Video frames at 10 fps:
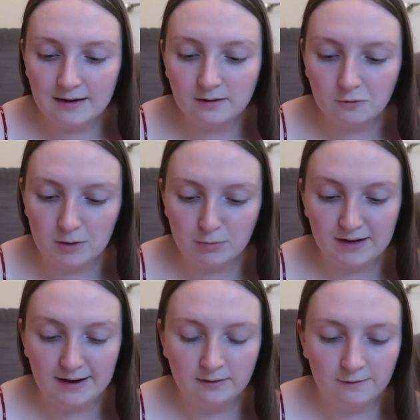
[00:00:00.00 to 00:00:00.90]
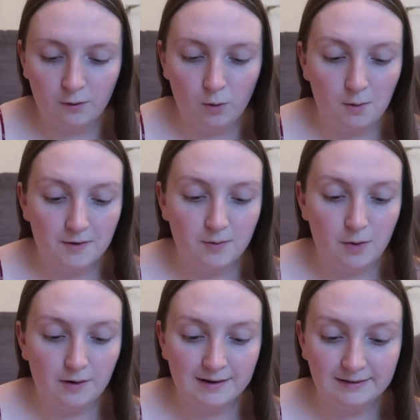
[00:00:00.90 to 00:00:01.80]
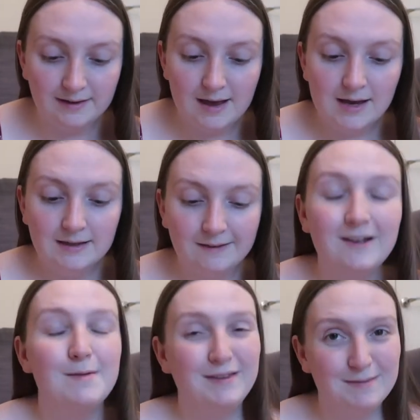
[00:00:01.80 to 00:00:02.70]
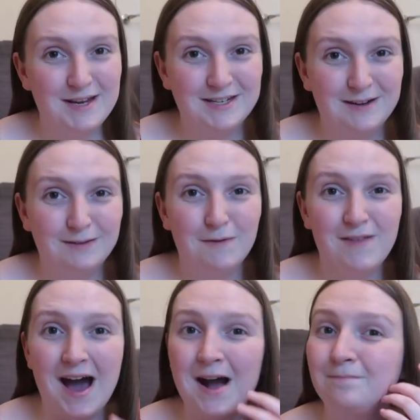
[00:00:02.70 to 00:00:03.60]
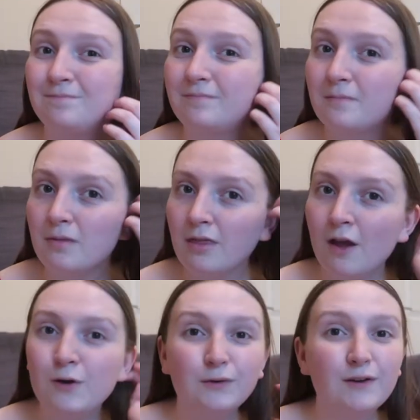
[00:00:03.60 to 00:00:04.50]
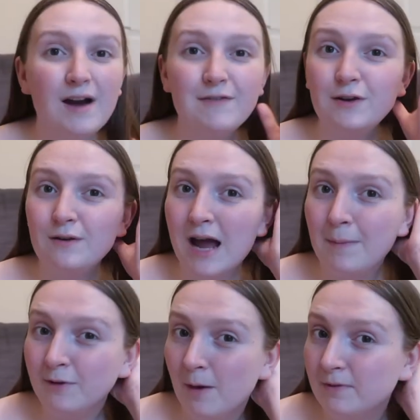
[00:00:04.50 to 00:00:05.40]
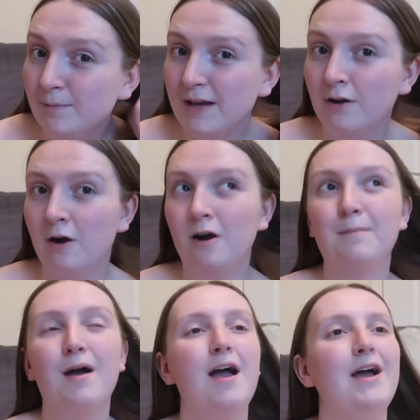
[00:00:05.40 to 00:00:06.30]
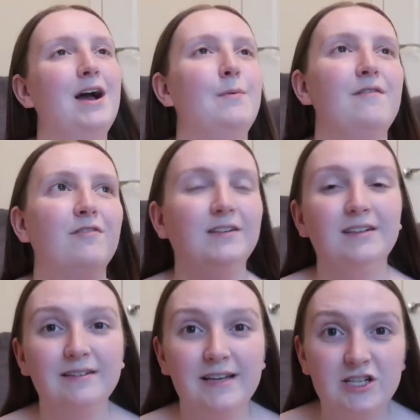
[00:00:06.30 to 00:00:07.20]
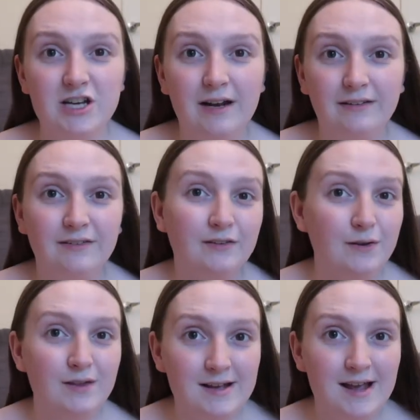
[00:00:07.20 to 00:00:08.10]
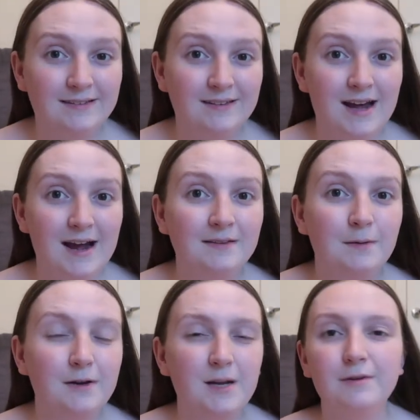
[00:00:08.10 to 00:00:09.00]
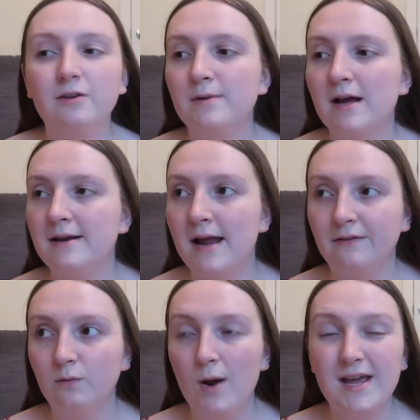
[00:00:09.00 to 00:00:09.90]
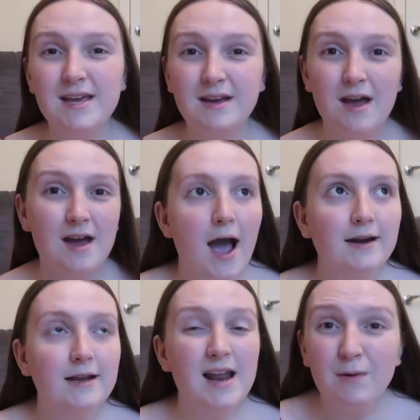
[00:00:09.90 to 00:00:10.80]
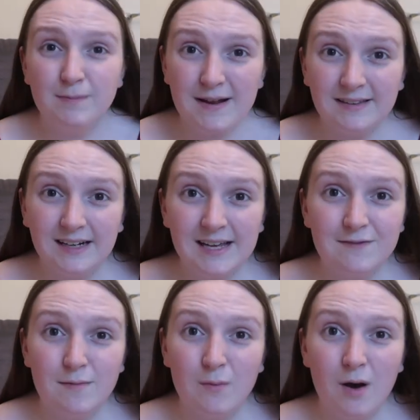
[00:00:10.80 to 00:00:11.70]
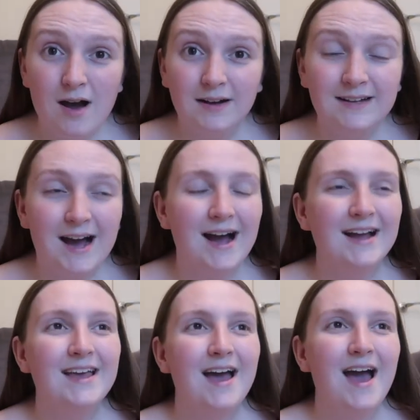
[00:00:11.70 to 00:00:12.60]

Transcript: and a screen protector for, otherwise there's going to be some issues with that. I also have a new laptop to pick up, however I didn't get a chance to do that yesterday, so I'm going to be doing that next week. And then that was basically it for my work day.